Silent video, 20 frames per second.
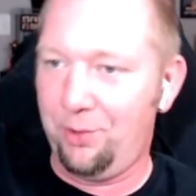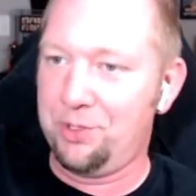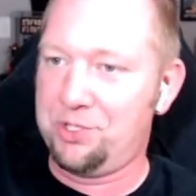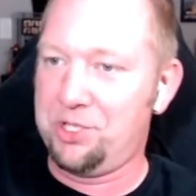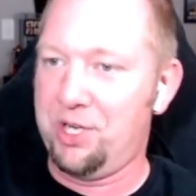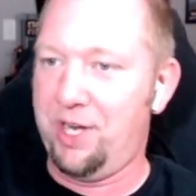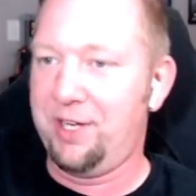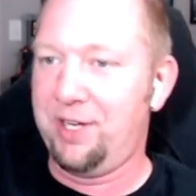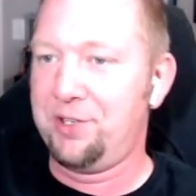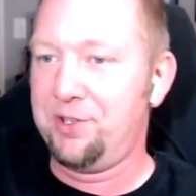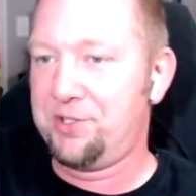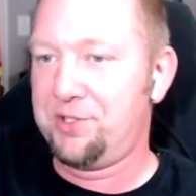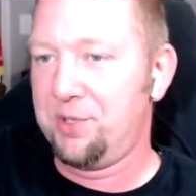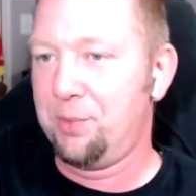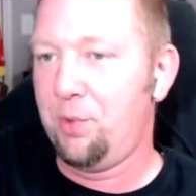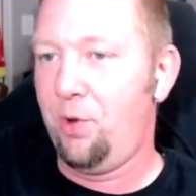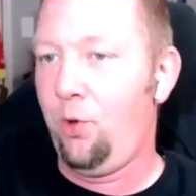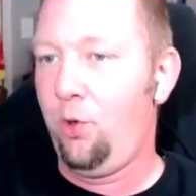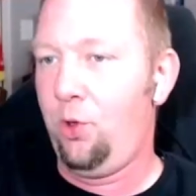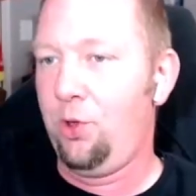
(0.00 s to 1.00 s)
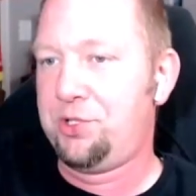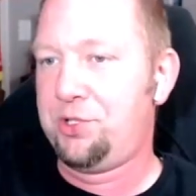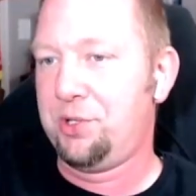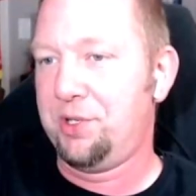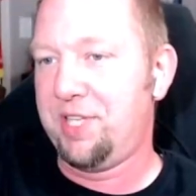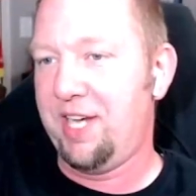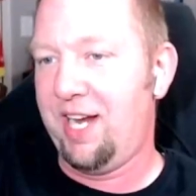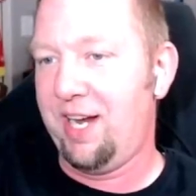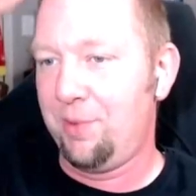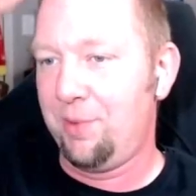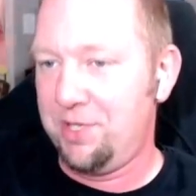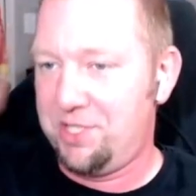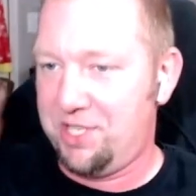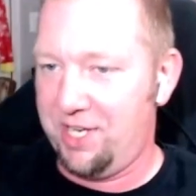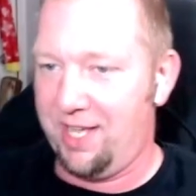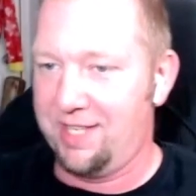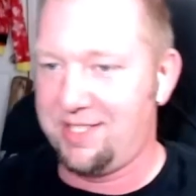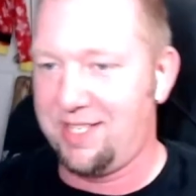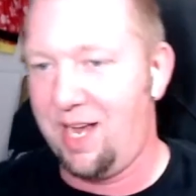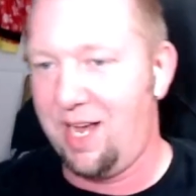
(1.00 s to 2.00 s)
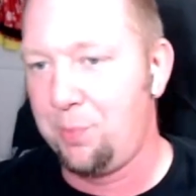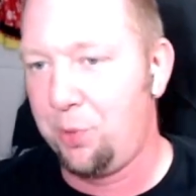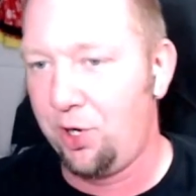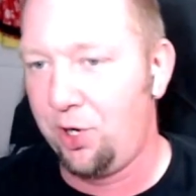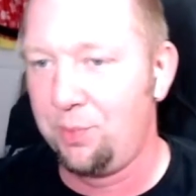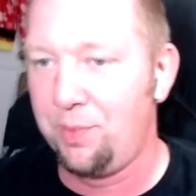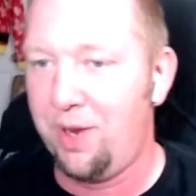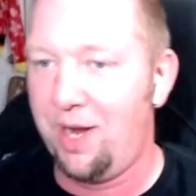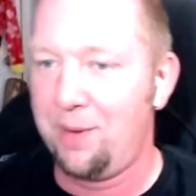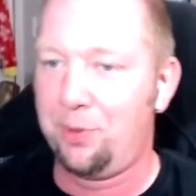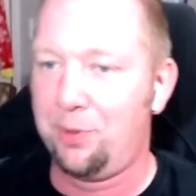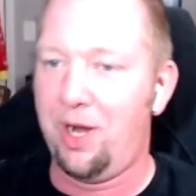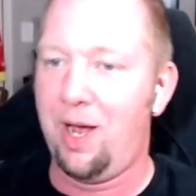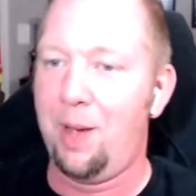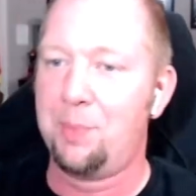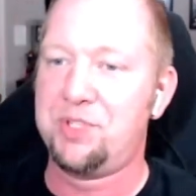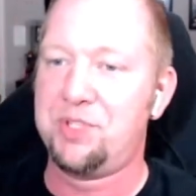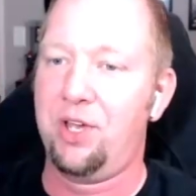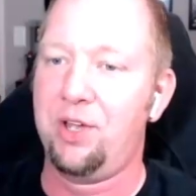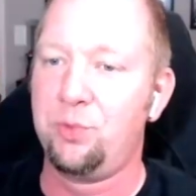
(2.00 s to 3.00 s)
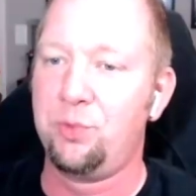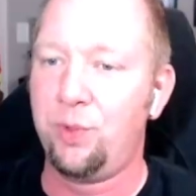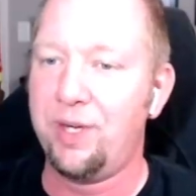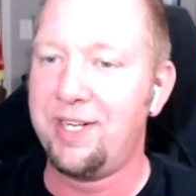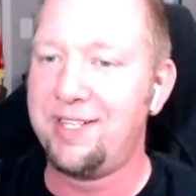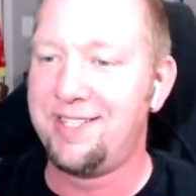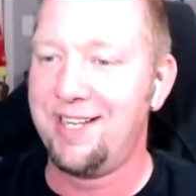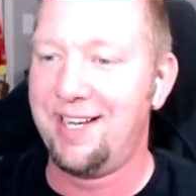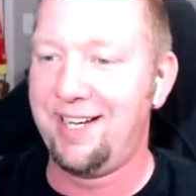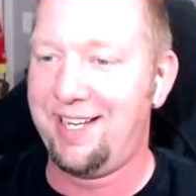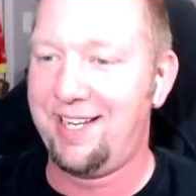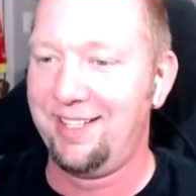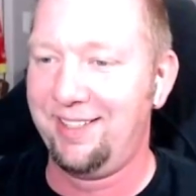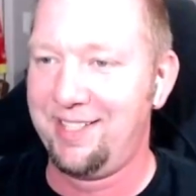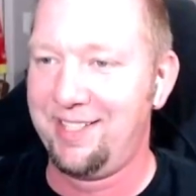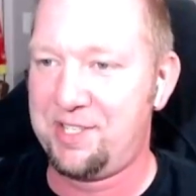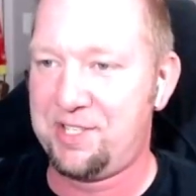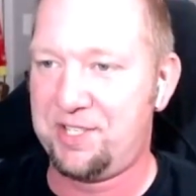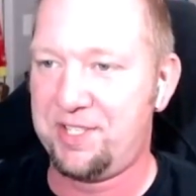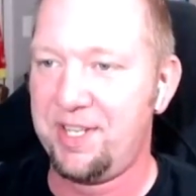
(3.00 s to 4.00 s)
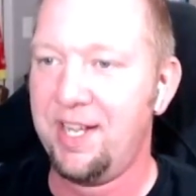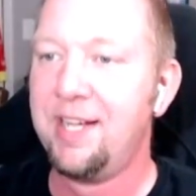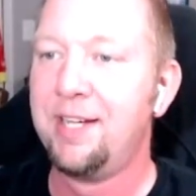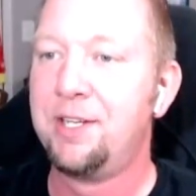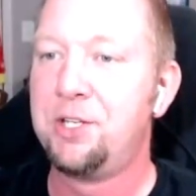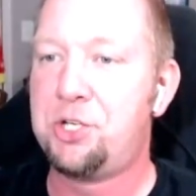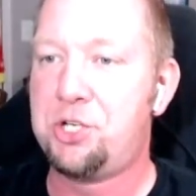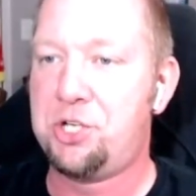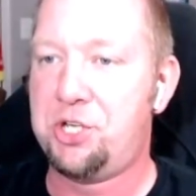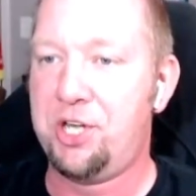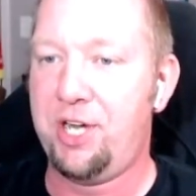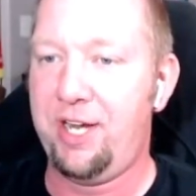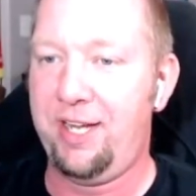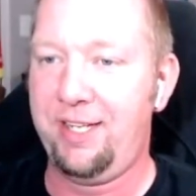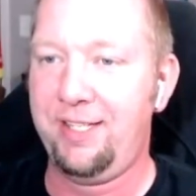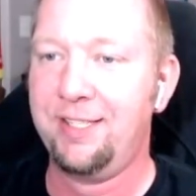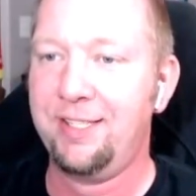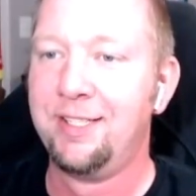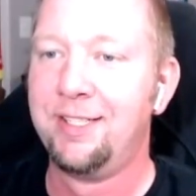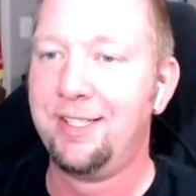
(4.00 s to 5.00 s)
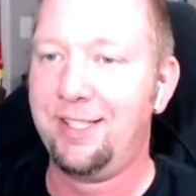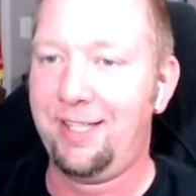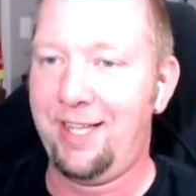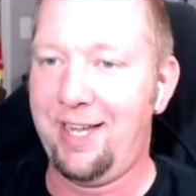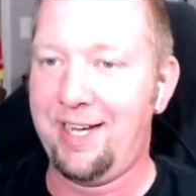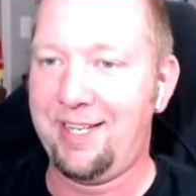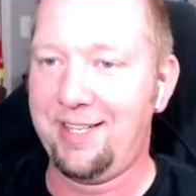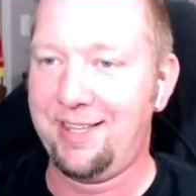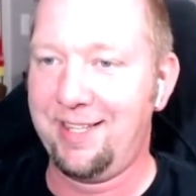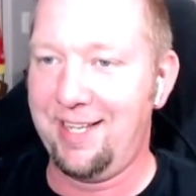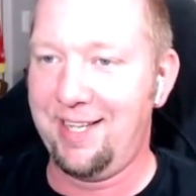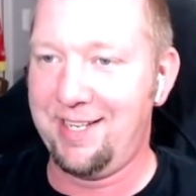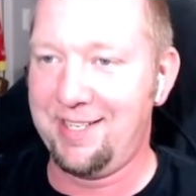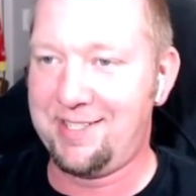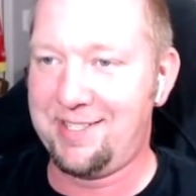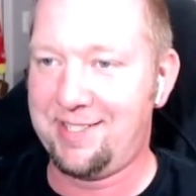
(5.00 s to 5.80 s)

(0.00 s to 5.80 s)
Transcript: We're trying to do some ultra damage. Yes, I burn my props on ridiculous shit like this.